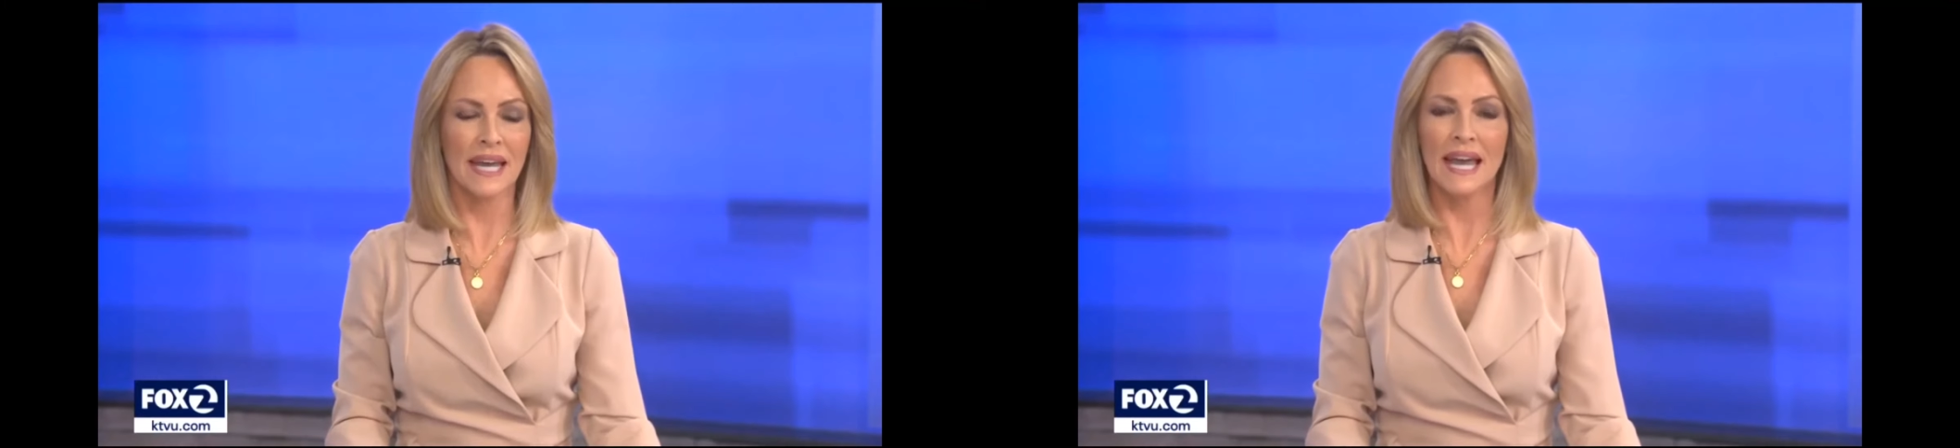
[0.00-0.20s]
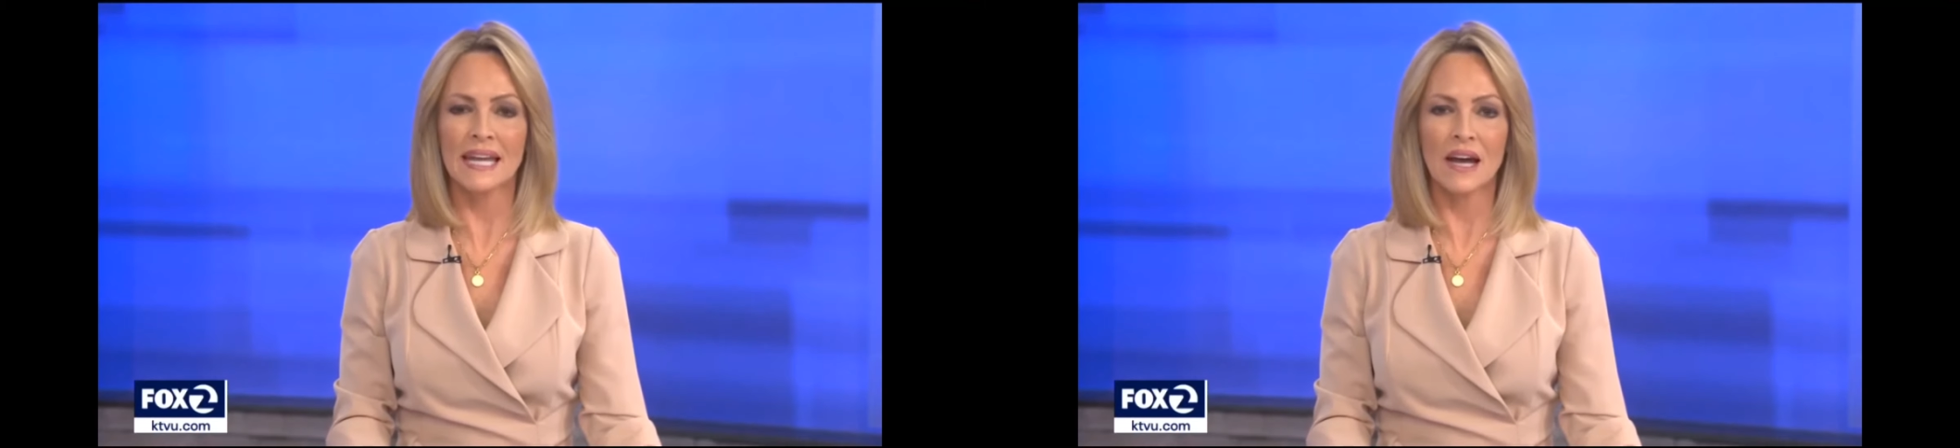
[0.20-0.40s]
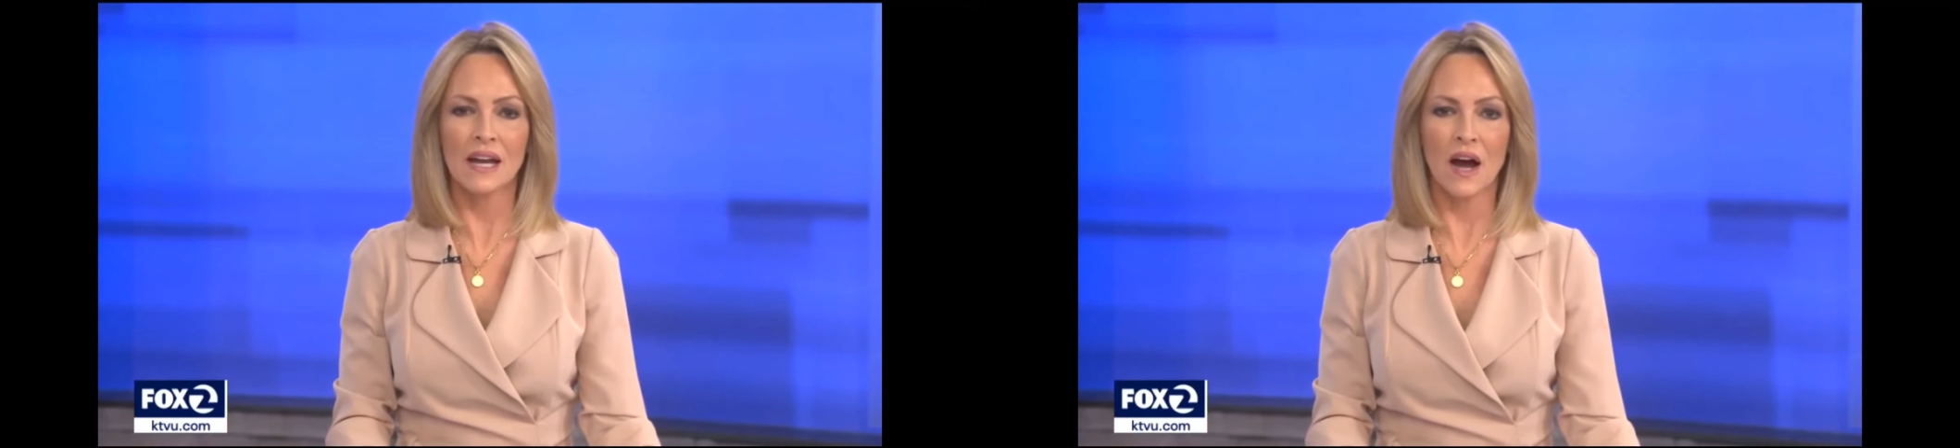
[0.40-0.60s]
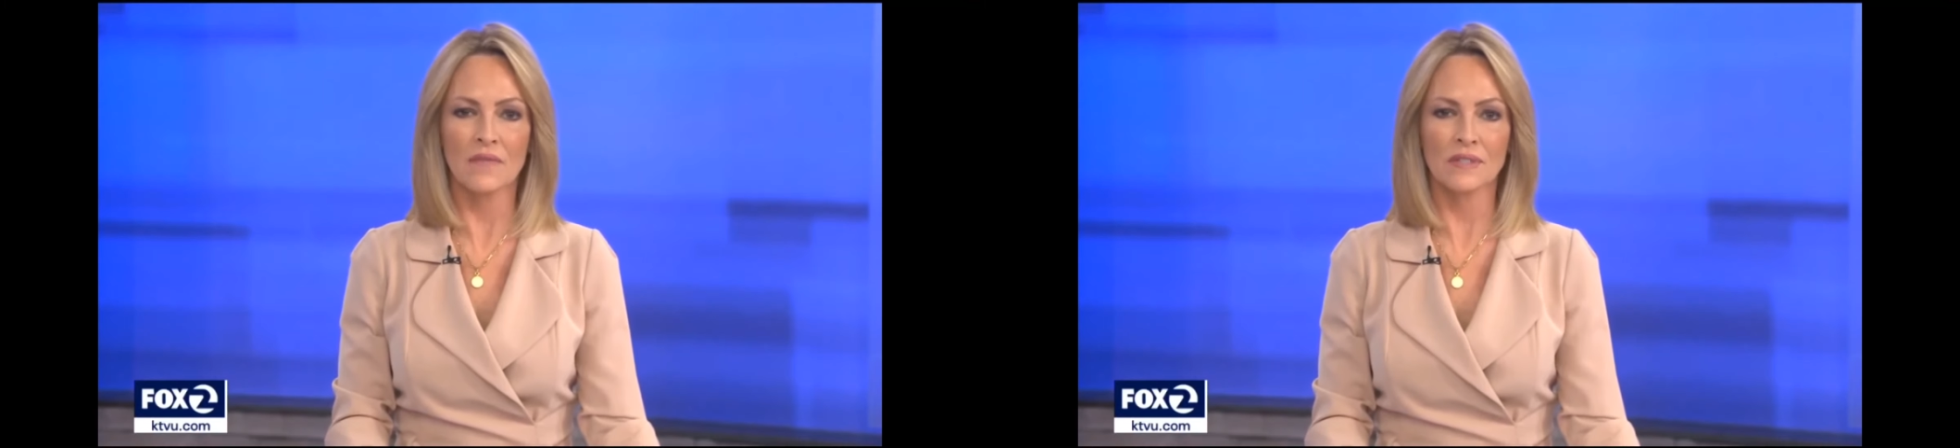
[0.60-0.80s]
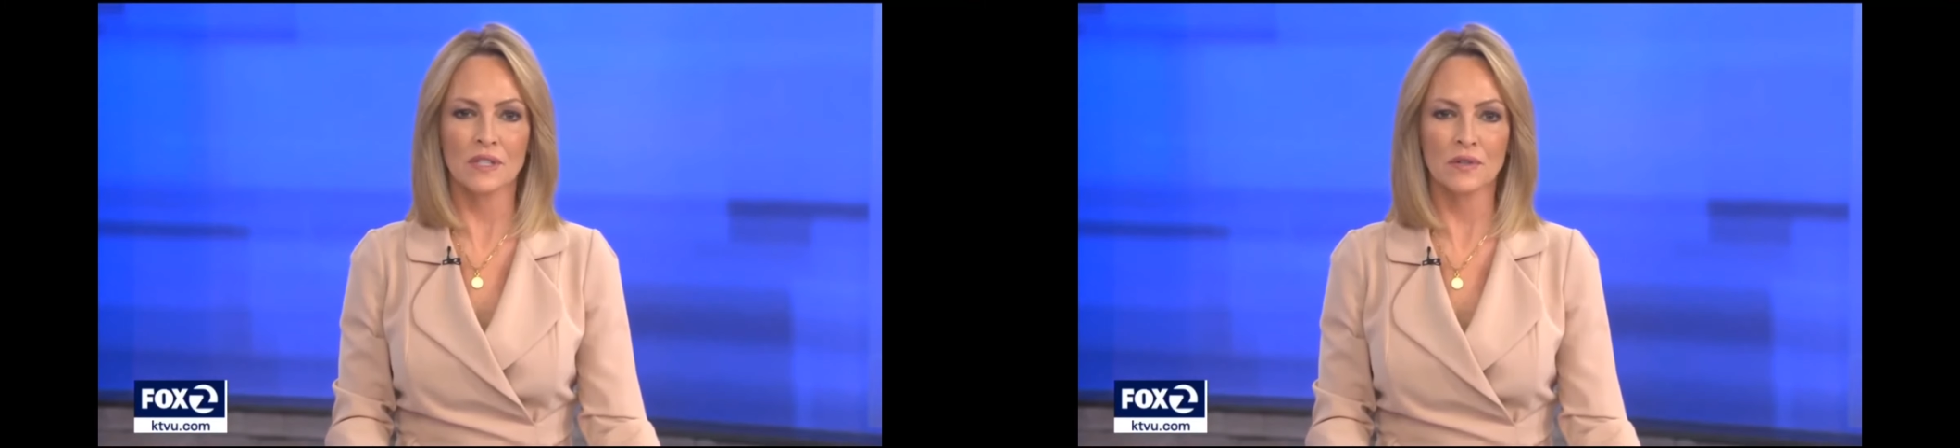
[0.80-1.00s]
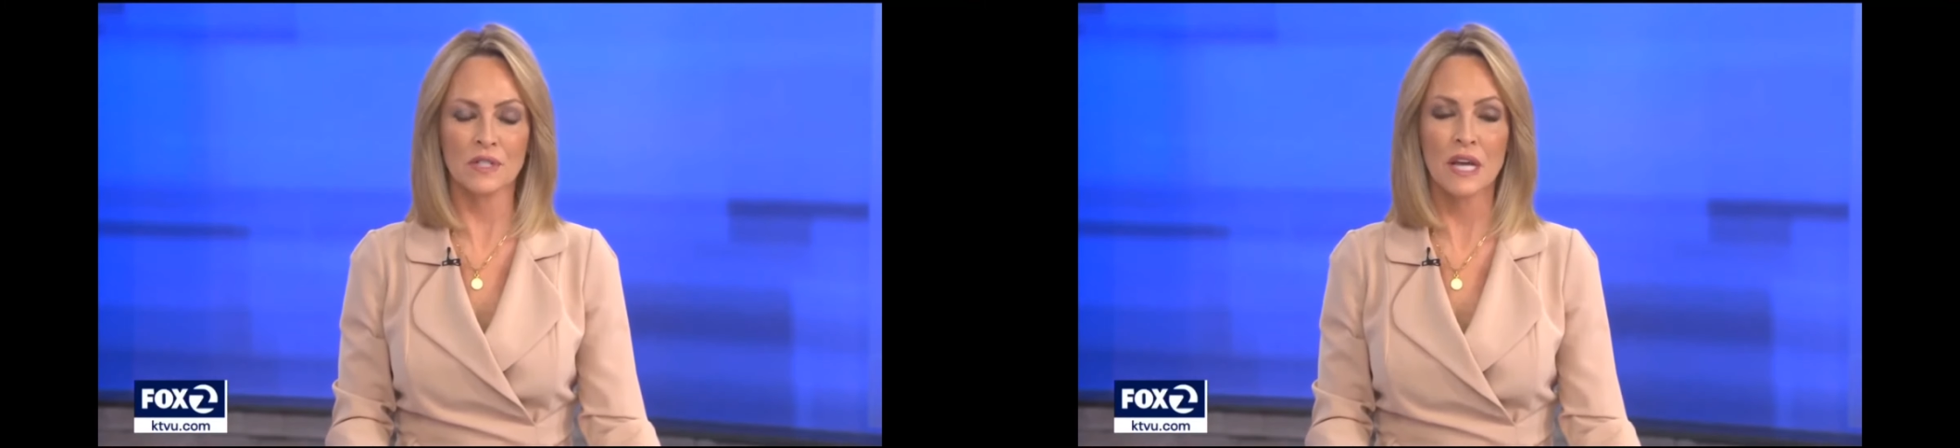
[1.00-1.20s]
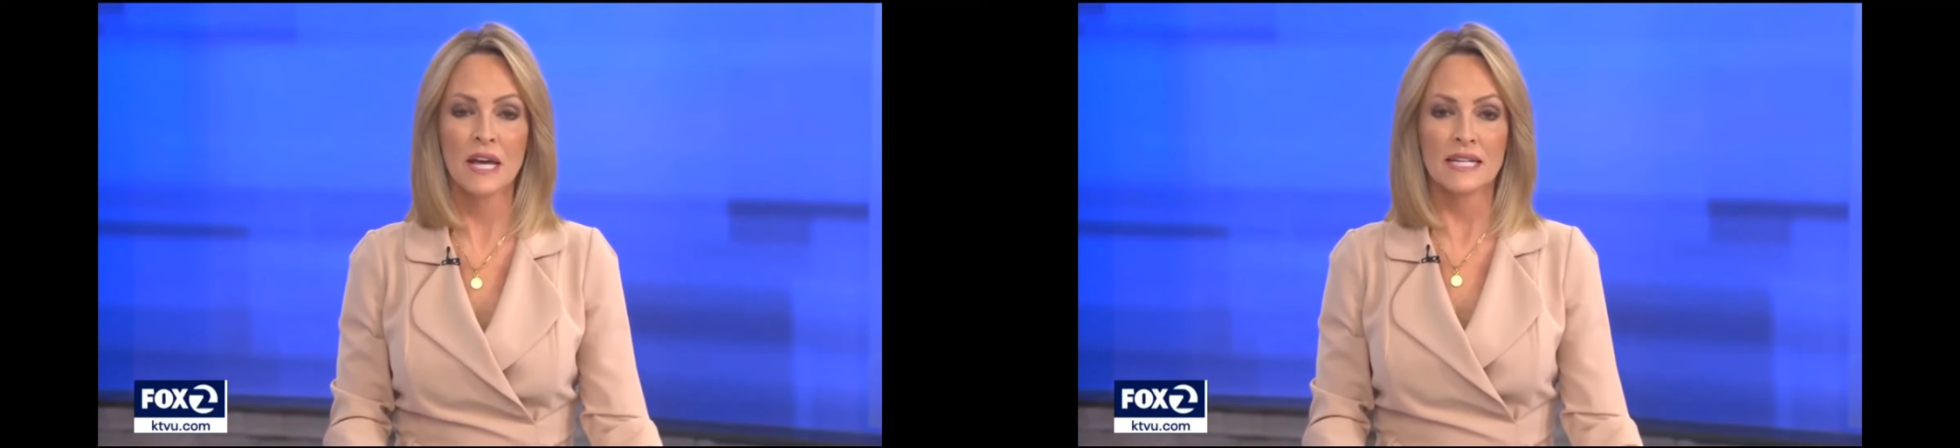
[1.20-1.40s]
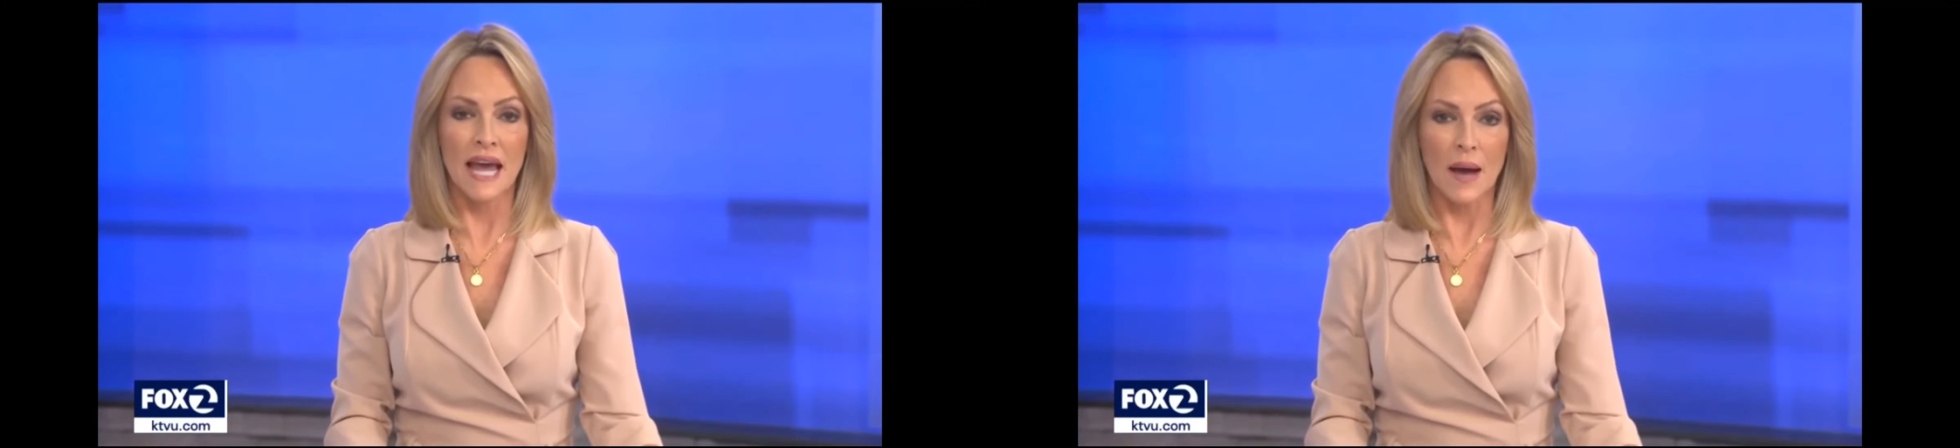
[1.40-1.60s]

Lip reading: using K-9 officers